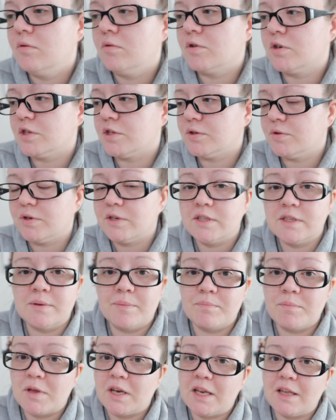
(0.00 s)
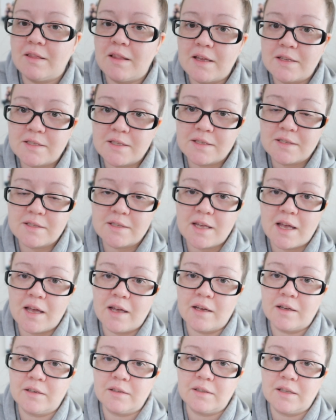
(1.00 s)
We're just doing some mini lessons
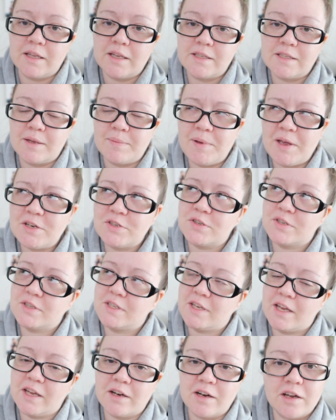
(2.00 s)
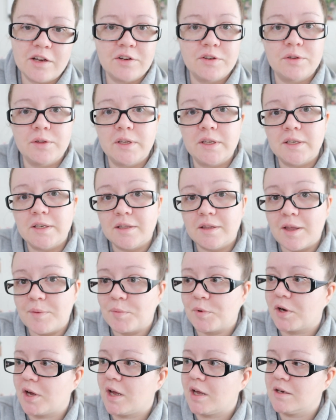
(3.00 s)
on like St. Patrick's Day in Ireland and
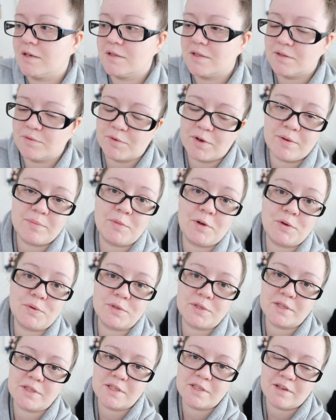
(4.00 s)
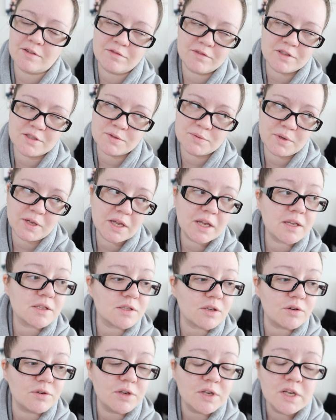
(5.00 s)
leprechauns and rainbows and stuff this week.
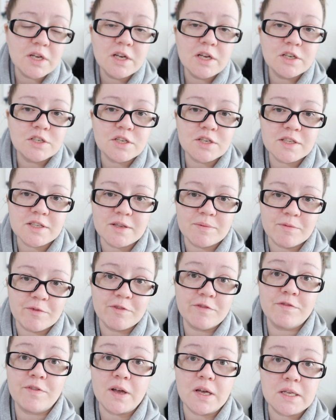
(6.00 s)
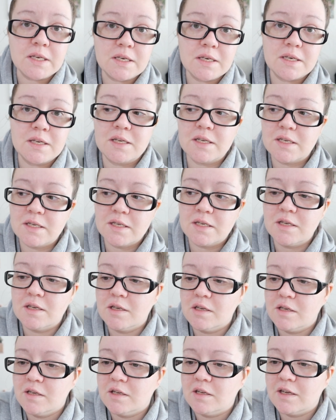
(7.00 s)
So just some fun
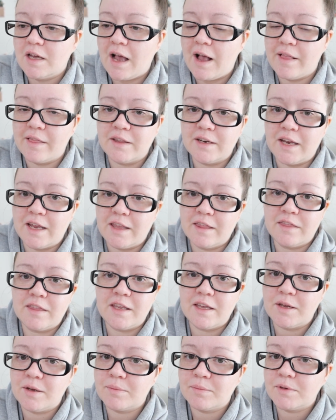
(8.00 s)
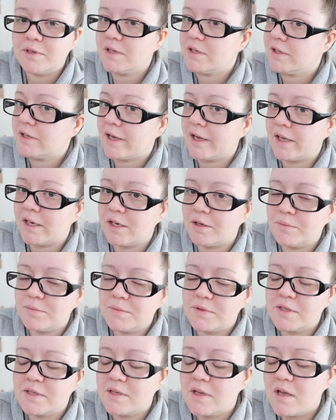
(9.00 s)
holiday themed
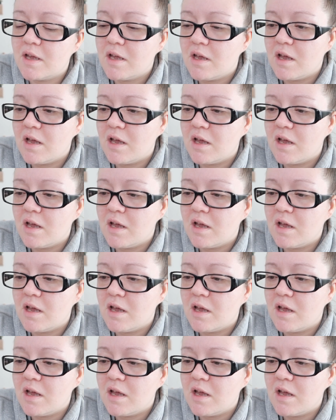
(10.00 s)
items.